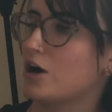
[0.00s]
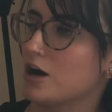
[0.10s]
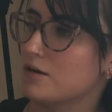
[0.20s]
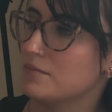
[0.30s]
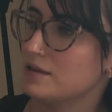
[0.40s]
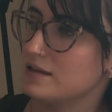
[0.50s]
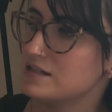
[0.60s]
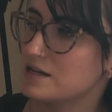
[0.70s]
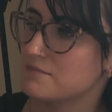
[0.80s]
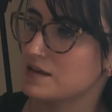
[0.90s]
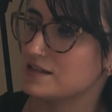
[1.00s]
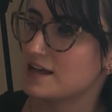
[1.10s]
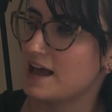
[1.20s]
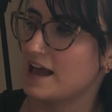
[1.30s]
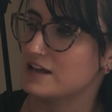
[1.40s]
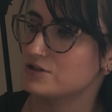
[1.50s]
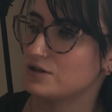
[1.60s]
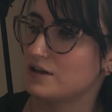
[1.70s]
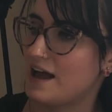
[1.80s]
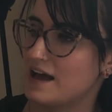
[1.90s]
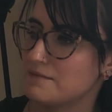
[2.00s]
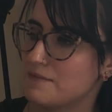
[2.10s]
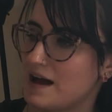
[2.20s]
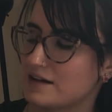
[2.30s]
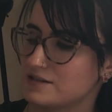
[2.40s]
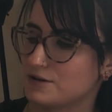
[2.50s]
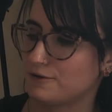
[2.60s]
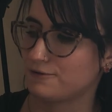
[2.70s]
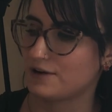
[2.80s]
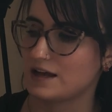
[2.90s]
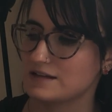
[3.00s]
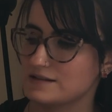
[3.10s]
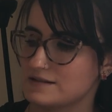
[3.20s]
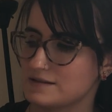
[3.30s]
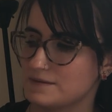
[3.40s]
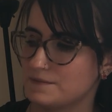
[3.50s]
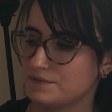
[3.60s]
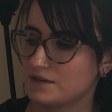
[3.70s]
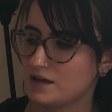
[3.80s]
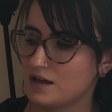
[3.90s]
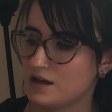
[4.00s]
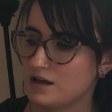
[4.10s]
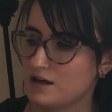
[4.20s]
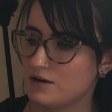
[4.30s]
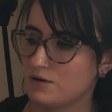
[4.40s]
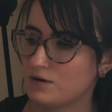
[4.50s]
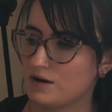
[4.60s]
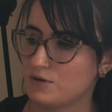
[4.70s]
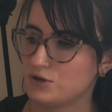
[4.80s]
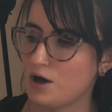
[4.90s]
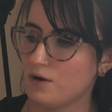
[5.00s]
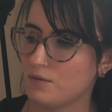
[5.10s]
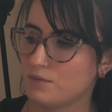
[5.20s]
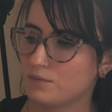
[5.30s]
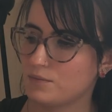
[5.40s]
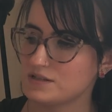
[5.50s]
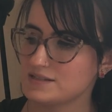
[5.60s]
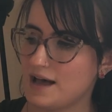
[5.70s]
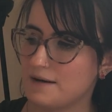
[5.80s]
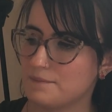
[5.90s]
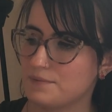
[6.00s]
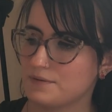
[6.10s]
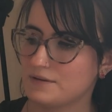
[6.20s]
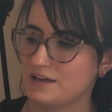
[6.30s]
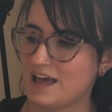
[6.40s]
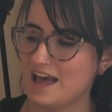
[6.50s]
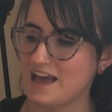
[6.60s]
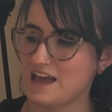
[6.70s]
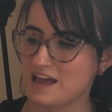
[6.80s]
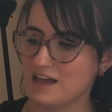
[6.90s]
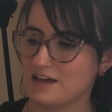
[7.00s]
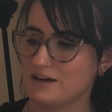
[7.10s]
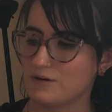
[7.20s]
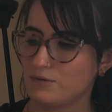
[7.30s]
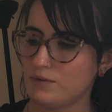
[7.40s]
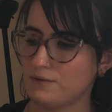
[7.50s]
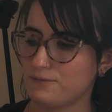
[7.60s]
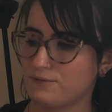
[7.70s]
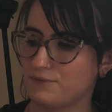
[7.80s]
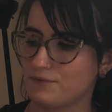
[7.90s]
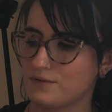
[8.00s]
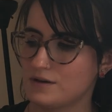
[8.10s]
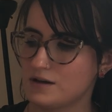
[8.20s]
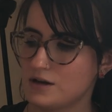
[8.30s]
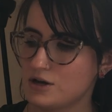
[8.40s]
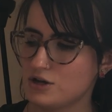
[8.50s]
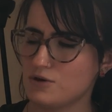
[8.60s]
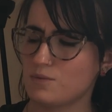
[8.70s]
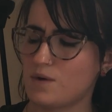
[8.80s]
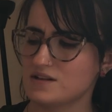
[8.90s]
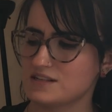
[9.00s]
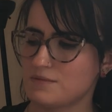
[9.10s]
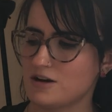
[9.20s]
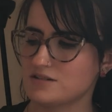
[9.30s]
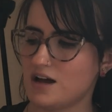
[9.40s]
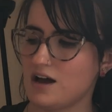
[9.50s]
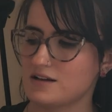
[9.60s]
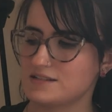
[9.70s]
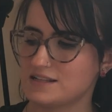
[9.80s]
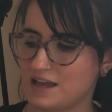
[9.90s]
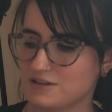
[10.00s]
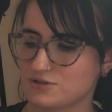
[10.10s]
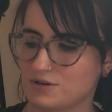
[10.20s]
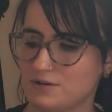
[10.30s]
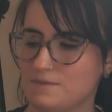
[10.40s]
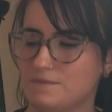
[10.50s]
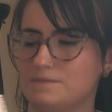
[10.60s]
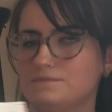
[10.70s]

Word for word: Carmelita meets Angel and Max, her friends. Yo, what's up? Hey, woof. You're one smart dog, says Angel.